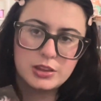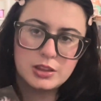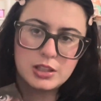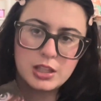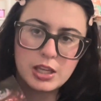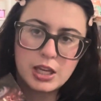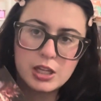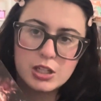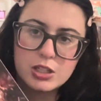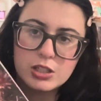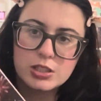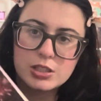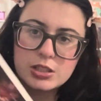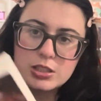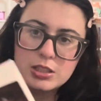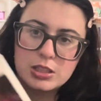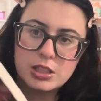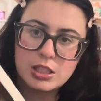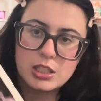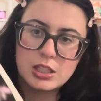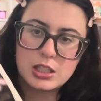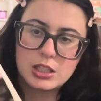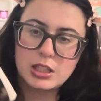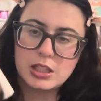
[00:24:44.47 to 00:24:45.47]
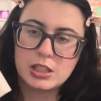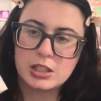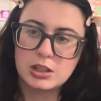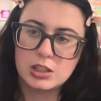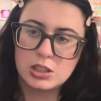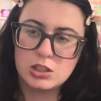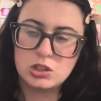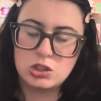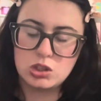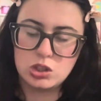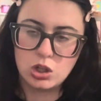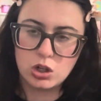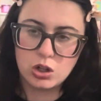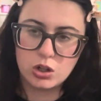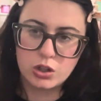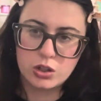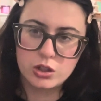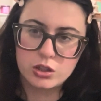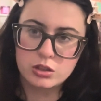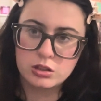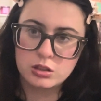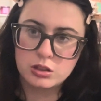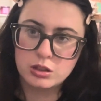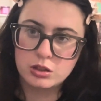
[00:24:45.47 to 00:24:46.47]
I just think like the dark
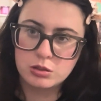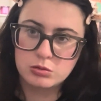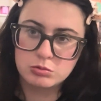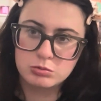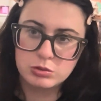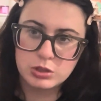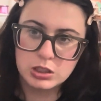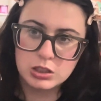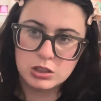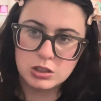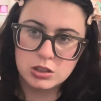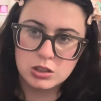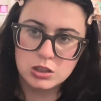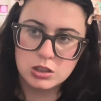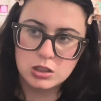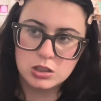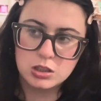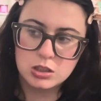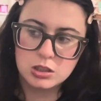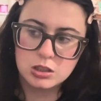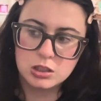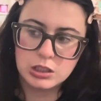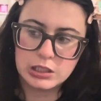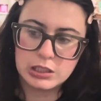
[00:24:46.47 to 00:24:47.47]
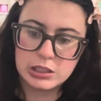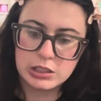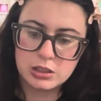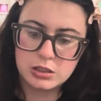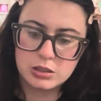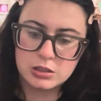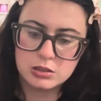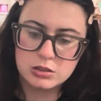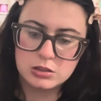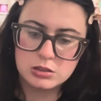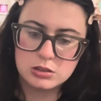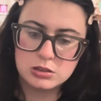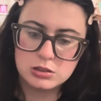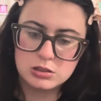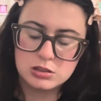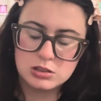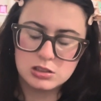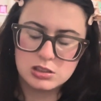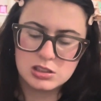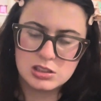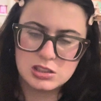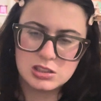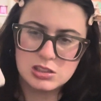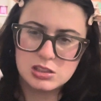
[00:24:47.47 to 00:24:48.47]
thriller, like
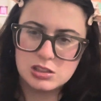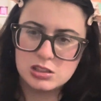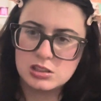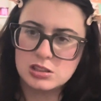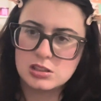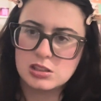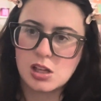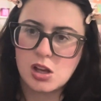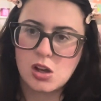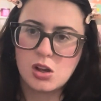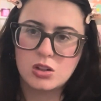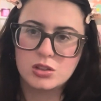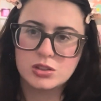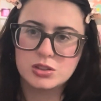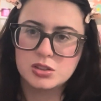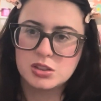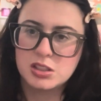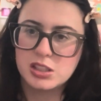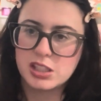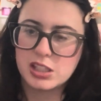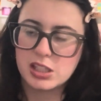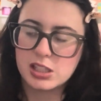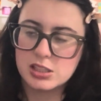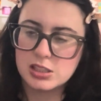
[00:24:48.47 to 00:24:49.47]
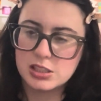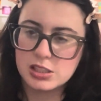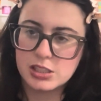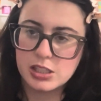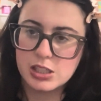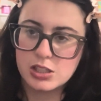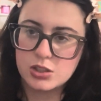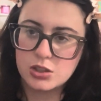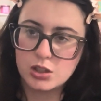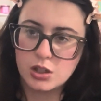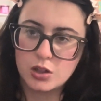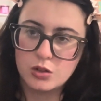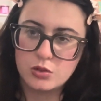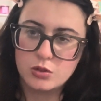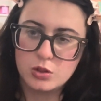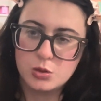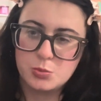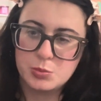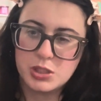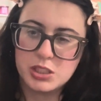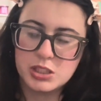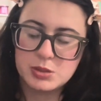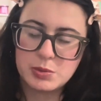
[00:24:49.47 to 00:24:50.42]
it's also like hinting at dark romance.